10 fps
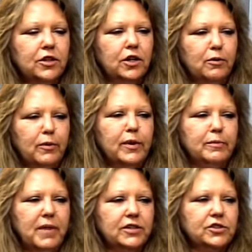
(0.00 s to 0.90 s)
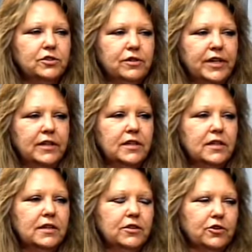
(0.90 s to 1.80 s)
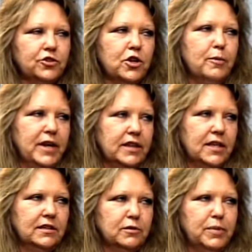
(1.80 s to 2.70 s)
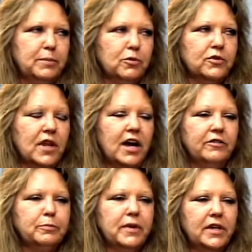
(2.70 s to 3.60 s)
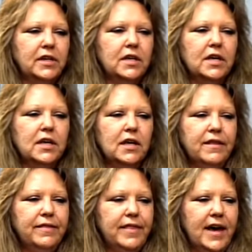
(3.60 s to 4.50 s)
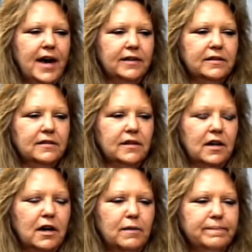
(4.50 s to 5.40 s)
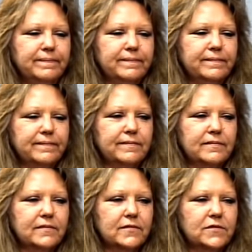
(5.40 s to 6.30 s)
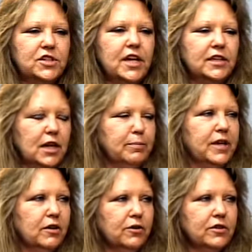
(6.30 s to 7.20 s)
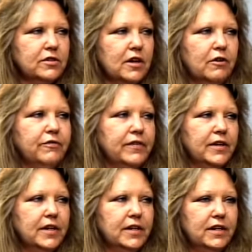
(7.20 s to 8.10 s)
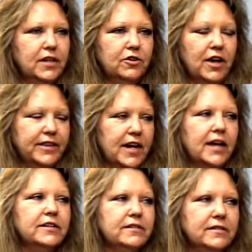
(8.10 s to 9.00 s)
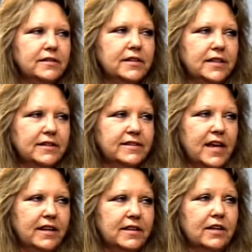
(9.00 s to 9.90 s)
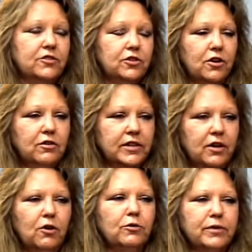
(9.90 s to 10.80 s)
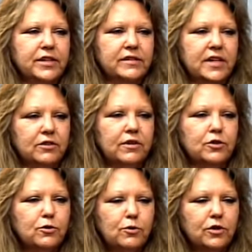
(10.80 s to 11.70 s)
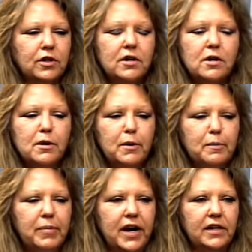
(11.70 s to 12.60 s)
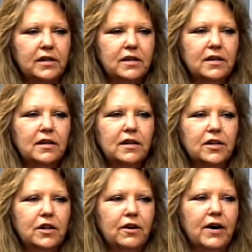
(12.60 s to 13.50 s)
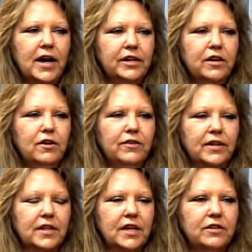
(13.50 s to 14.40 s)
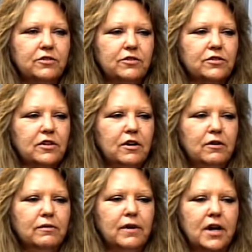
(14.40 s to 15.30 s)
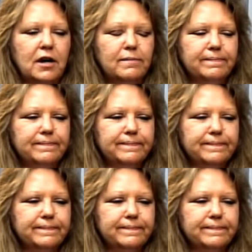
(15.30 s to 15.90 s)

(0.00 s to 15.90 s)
you know, one, my student. There are so many things in people's lives, but that uh, she ended up killing herself. And not that I can say that that's totally all the reason. That's what I told her, but you know, I know that kids are so, um,